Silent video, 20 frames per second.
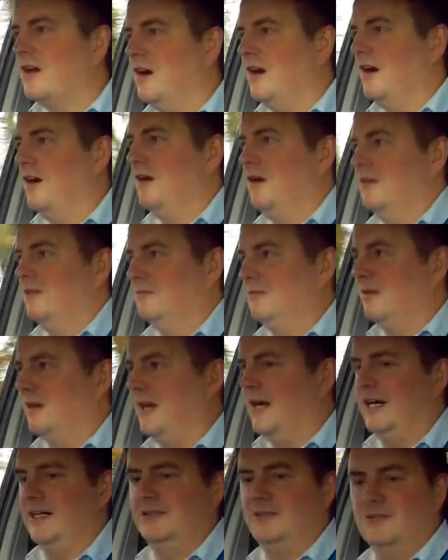car
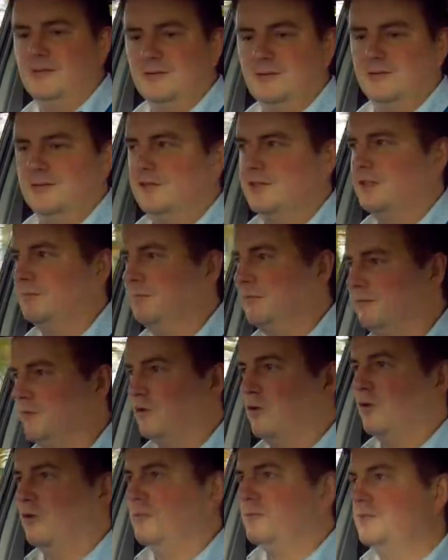handles and
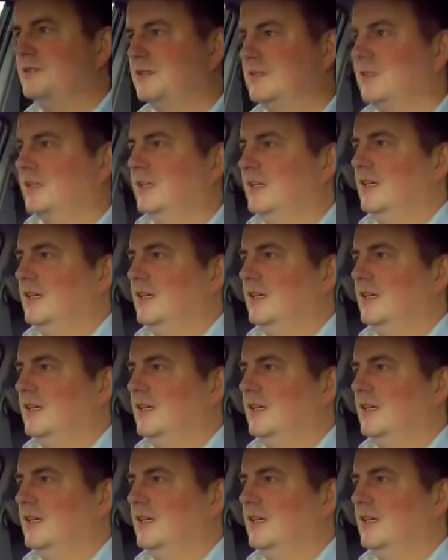performs.